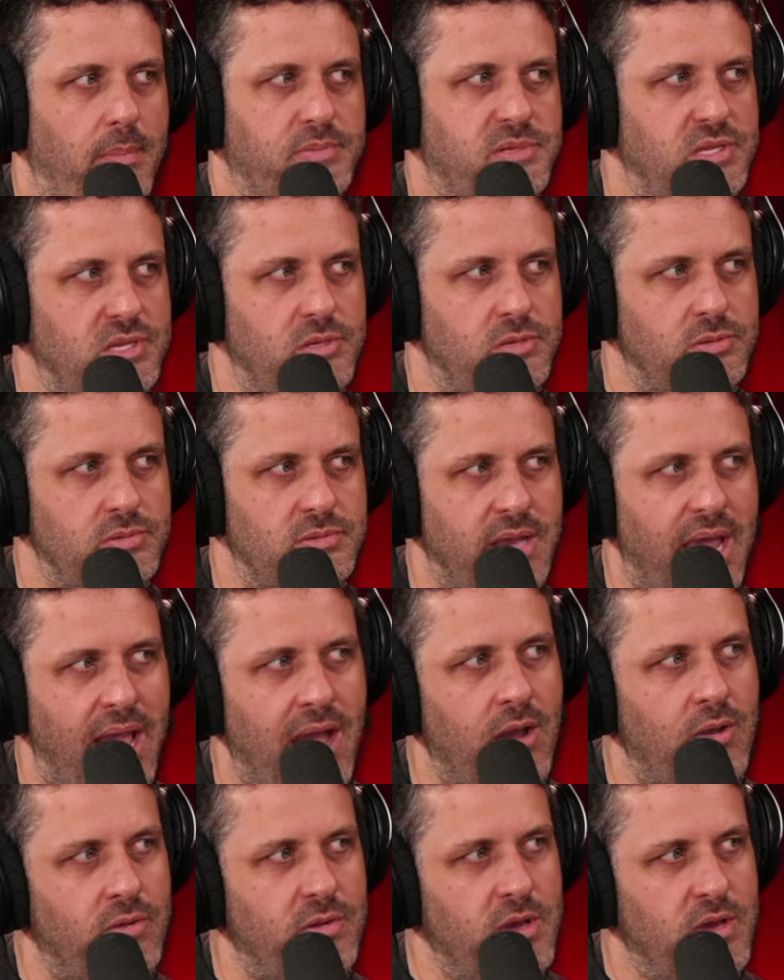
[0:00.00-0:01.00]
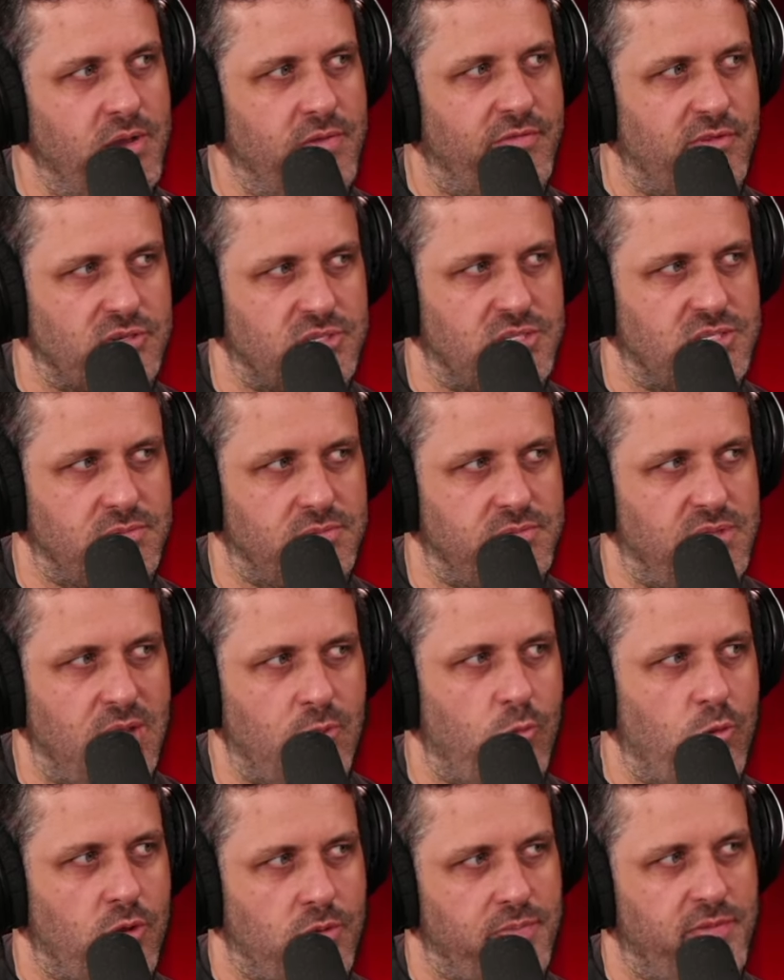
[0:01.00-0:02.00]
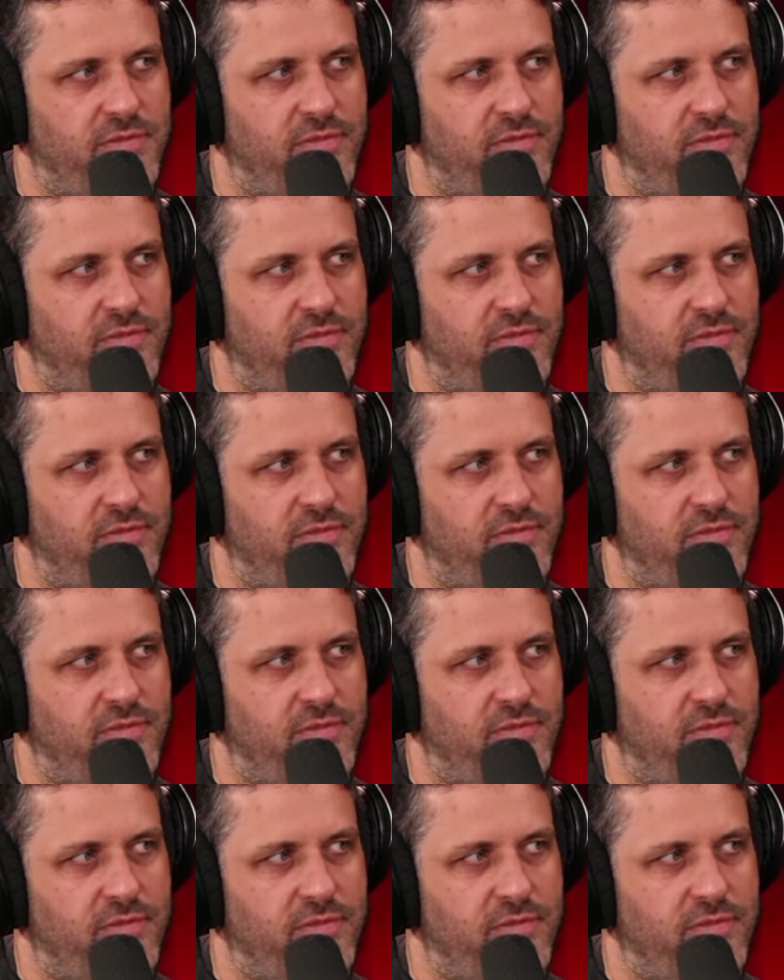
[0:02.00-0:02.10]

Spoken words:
up to you now versus they weren't